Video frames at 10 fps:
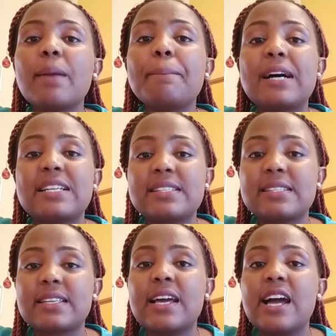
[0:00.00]
pus
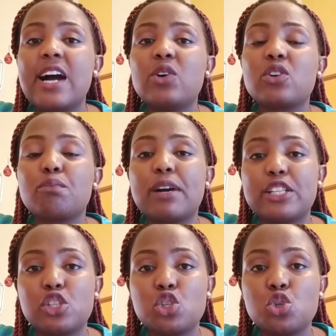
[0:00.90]
or
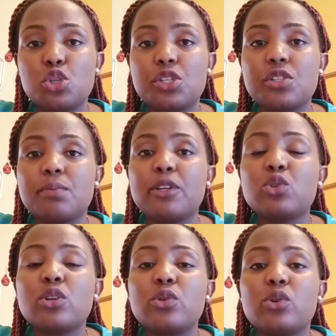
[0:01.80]
pustules, make
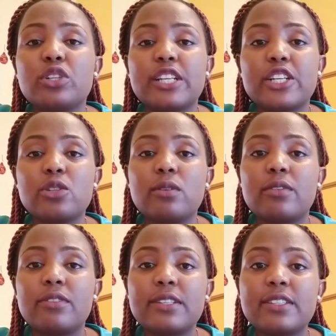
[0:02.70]
sure you contact your
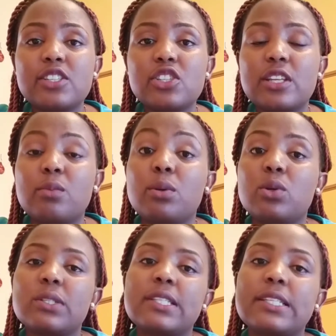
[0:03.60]
physician,
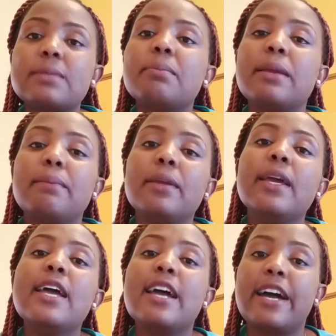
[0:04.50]
because this may be
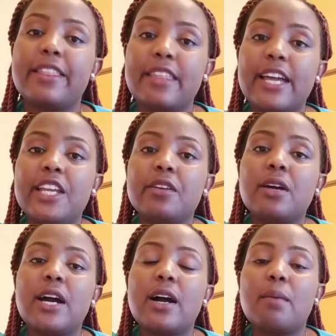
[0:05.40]
other
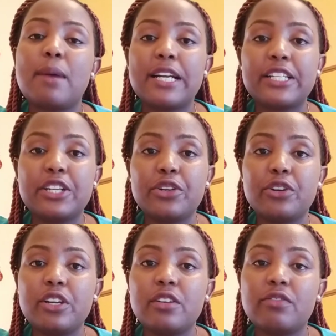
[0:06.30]

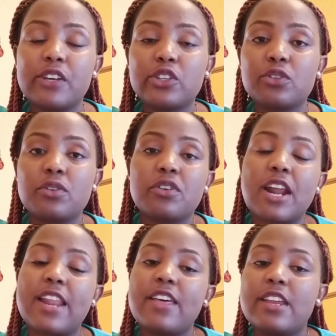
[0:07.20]
bacterial infection or
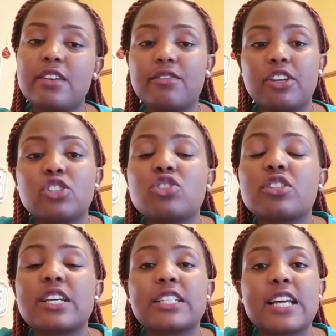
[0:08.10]
other
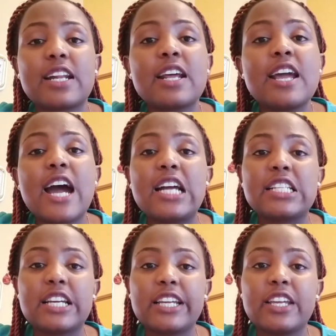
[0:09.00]
infection that are
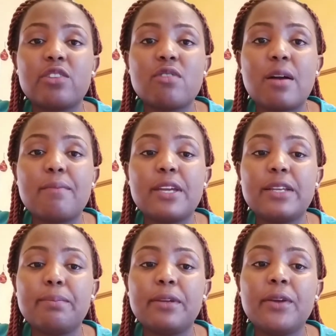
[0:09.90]
attacking your
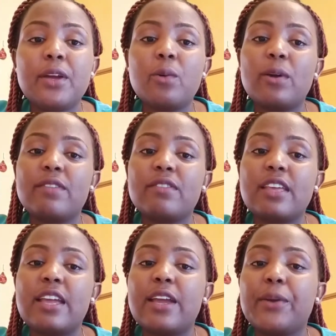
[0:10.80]
baby. When
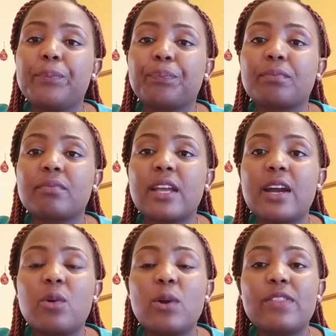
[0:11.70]

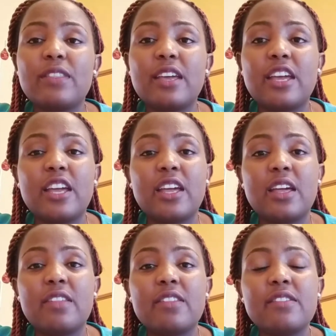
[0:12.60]

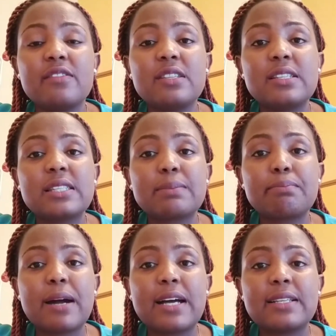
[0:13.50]
this
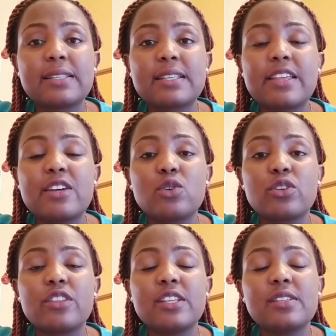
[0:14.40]
pus
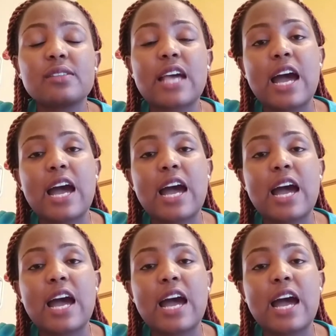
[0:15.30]
or these